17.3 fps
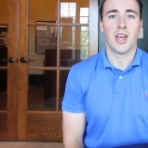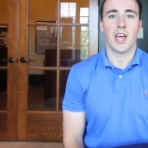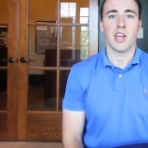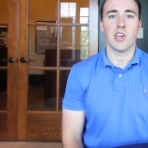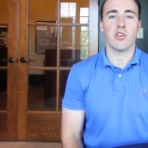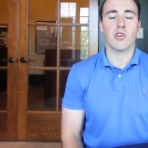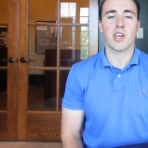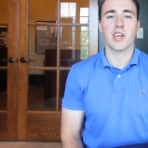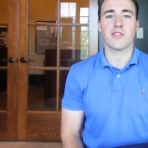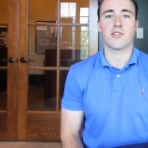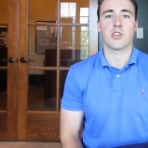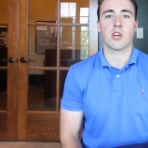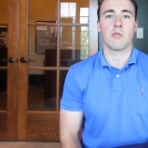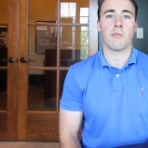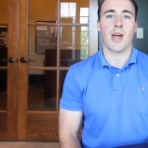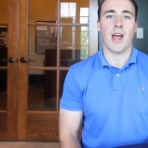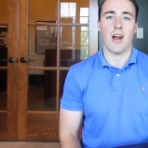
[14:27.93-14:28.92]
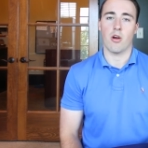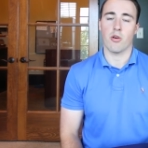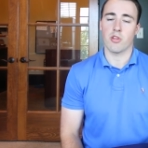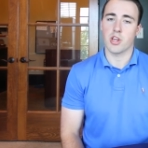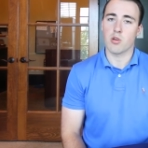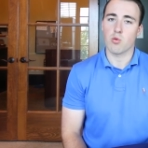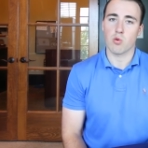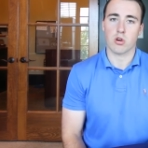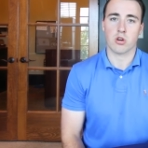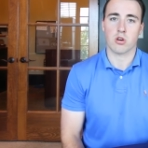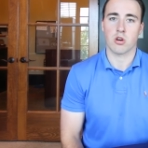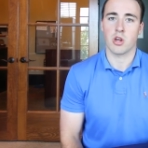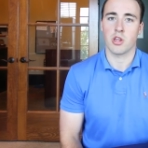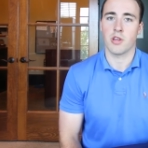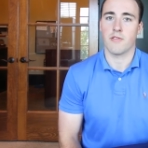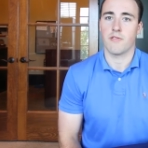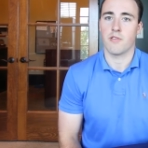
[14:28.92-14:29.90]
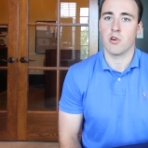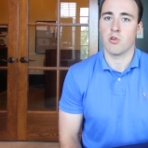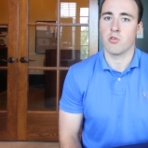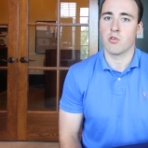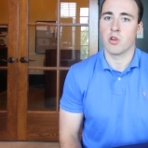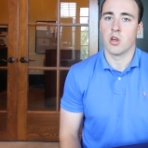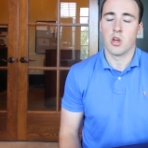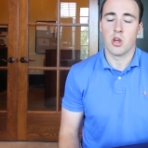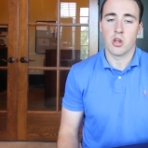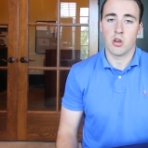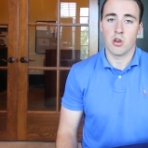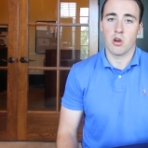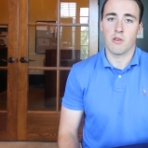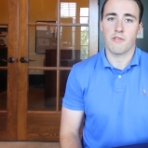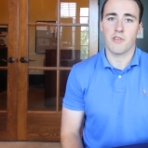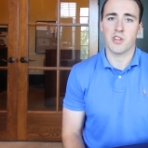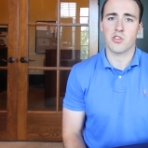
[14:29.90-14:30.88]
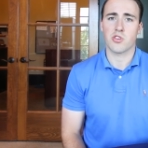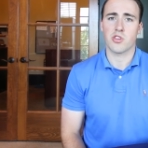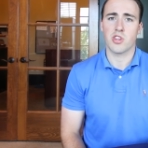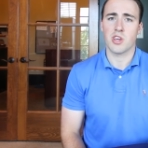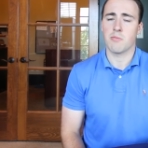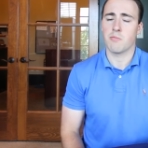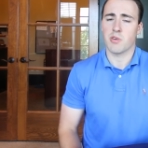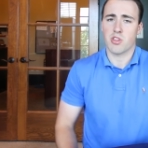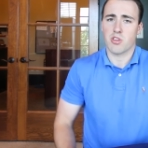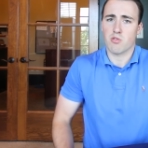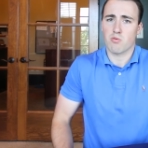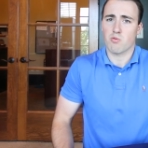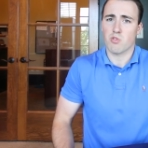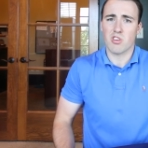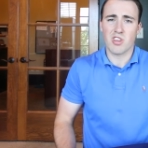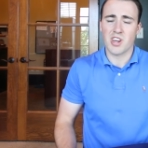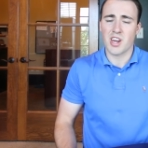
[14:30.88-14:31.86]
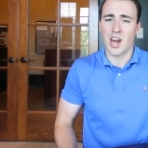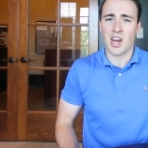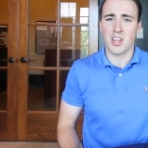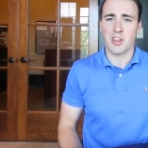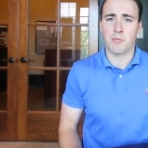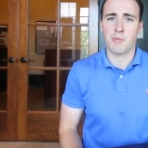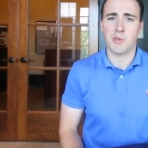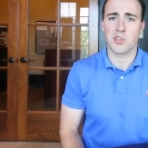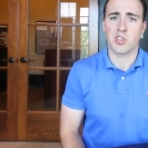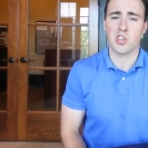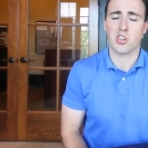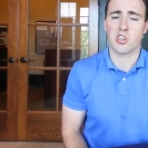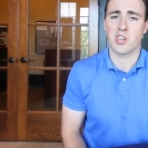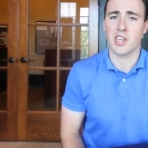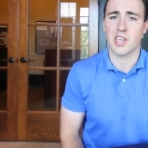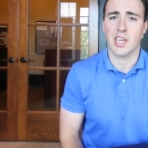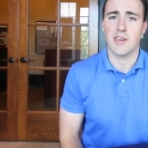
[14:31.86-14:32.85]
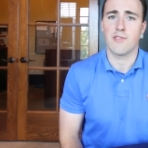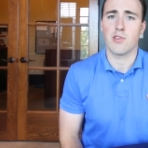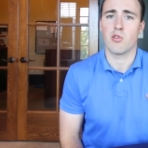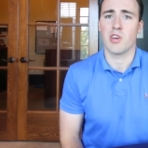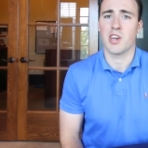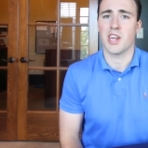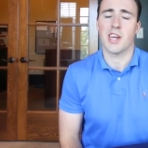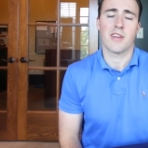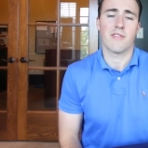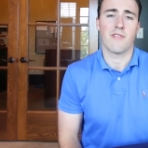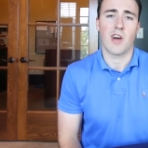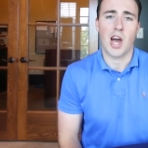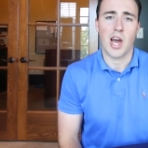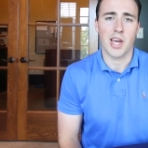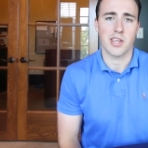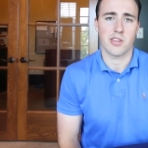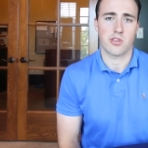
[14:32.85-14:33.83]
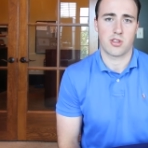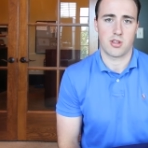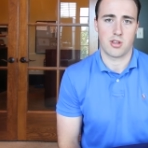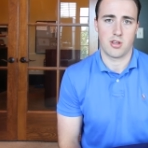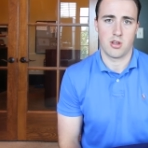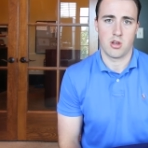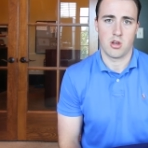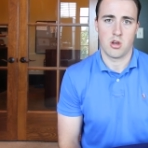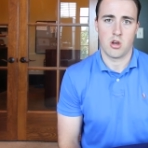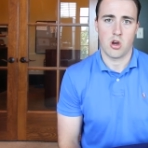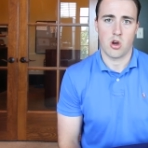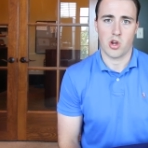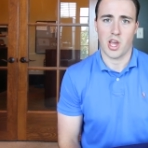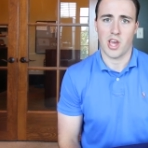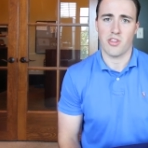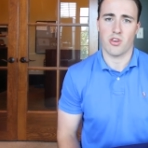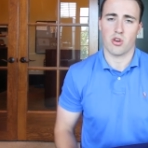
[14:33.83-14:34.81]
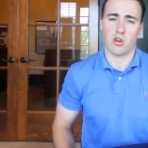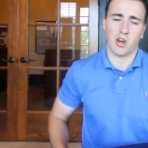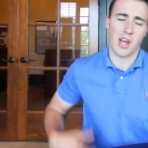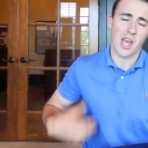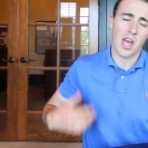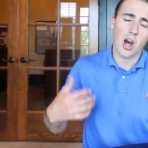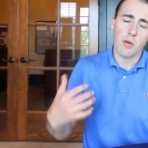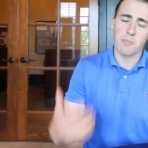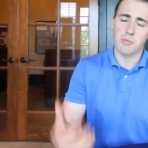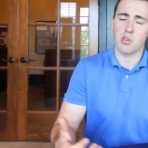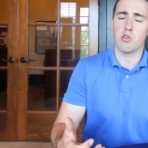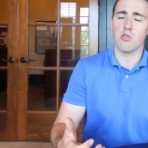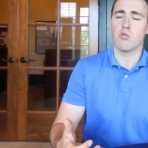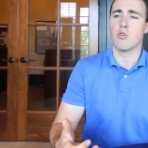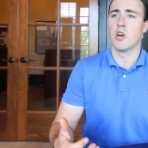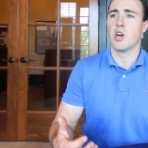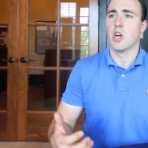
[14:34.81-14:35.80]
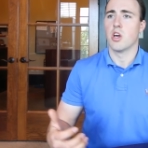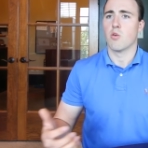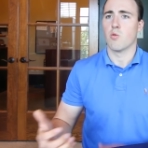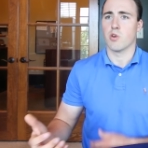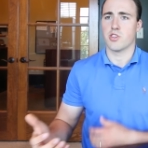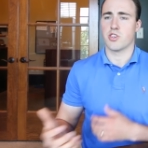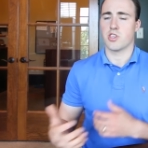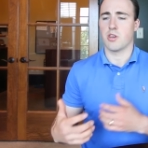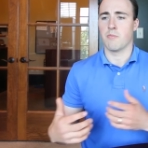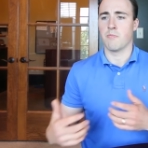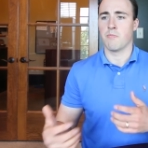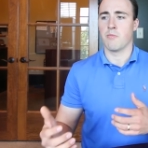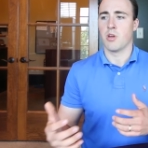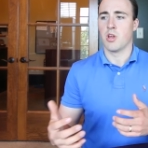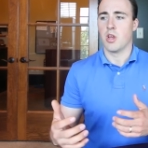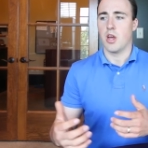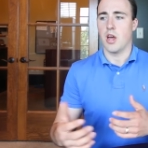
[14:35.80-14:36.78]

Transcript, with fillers: and you get some hourly worker on the phone, no offense to them, but they're really not in the position to give you any advice. Okay, they're going to help you with some